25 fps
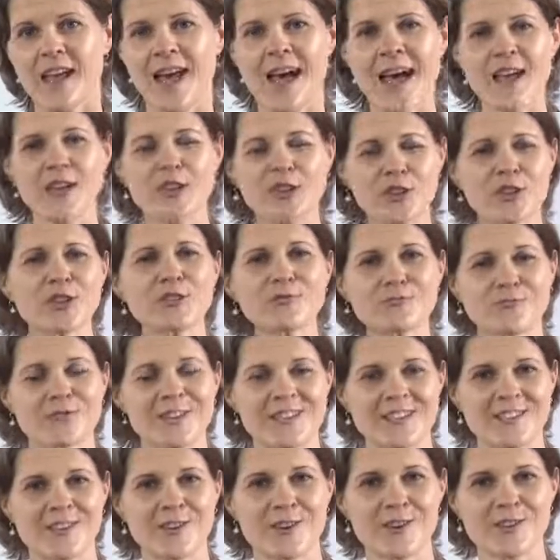A good
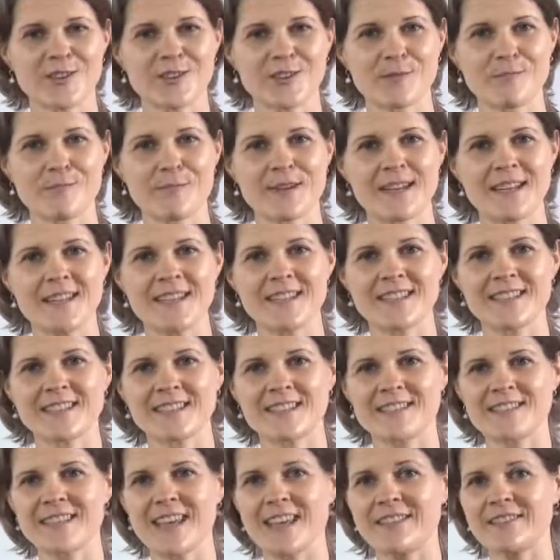risk culture
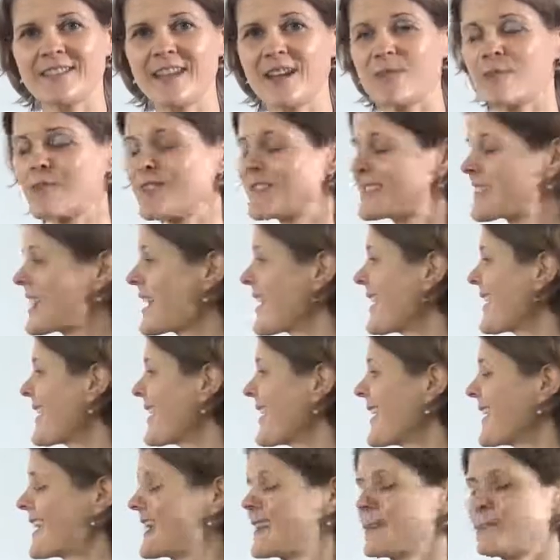means that there is
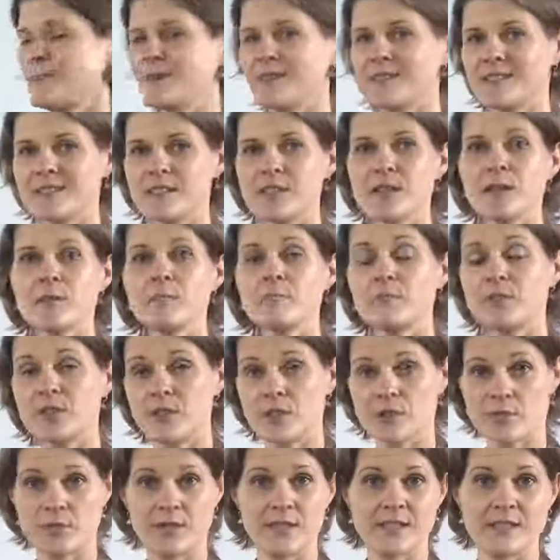alignment
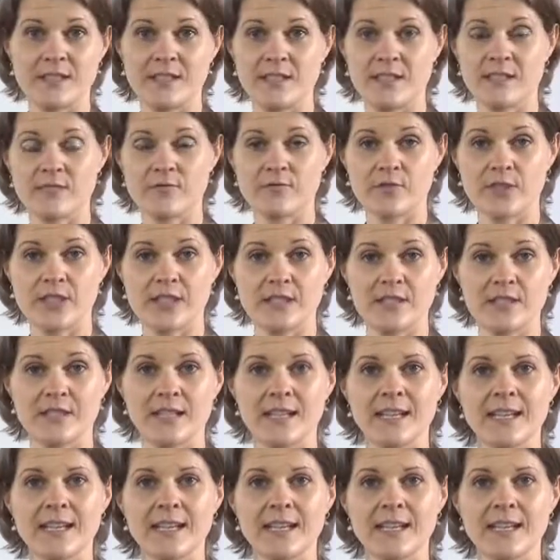between these three.